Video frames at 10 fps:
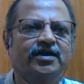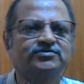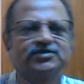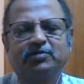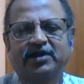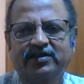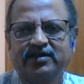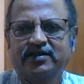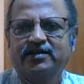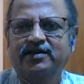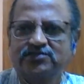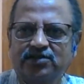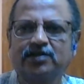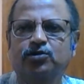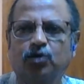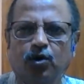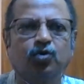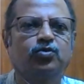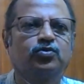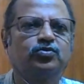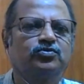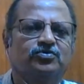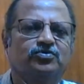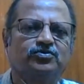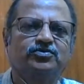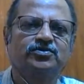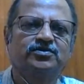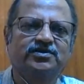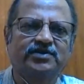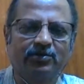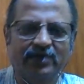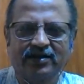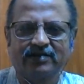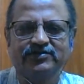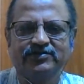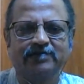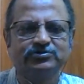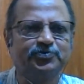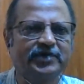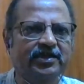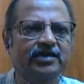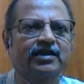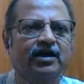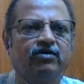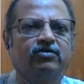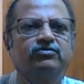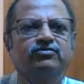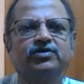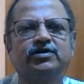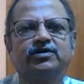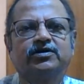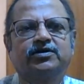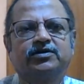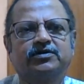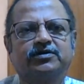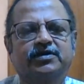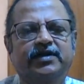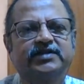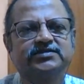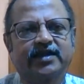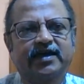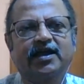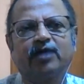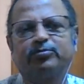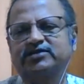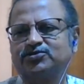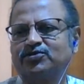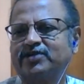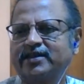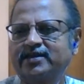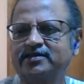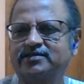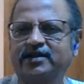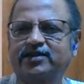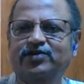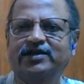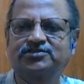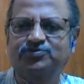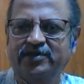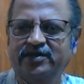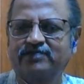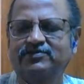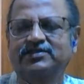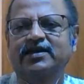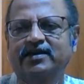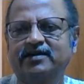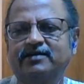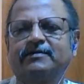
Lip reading: If somebody does not know Tamil which I am speaking now, it is a rare opportunity that you can speak with Aya,